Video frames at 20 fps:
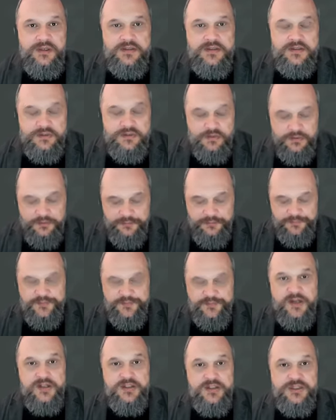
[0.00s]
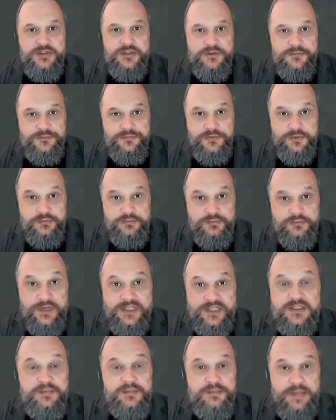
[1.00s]
The sort of function of
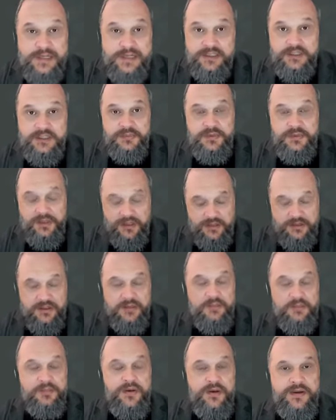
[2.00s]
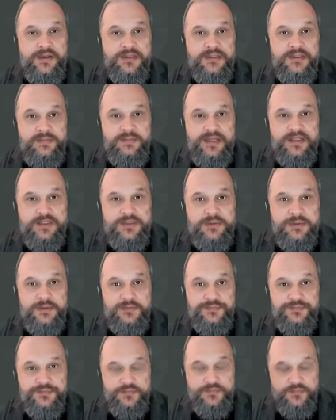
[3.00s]
risk management and compliance management
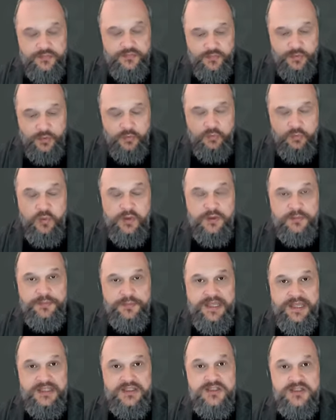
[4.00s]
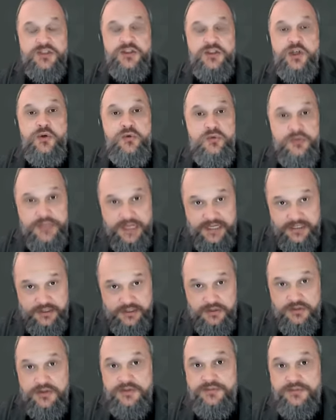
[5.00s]
will be so data
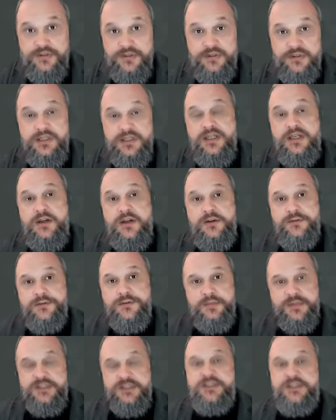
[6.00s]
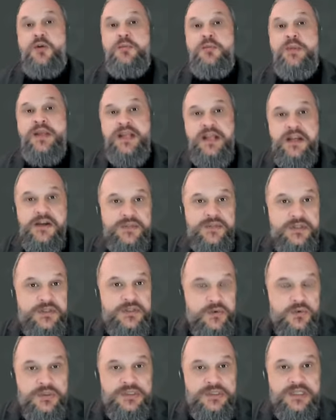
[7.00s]
driven from so many other
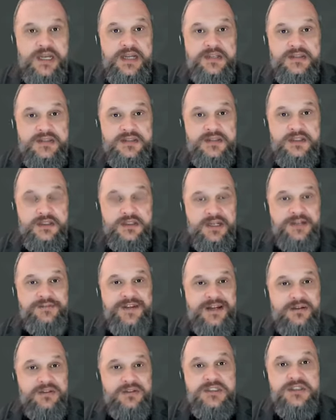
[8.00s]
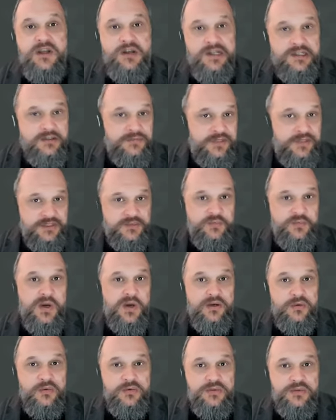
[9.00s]
tool sets that live outside of its
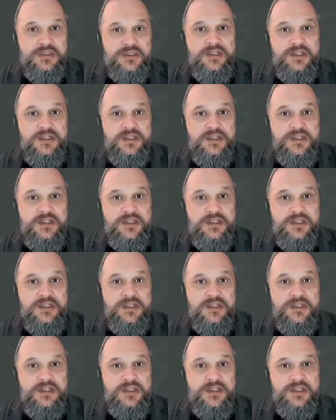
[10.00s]
world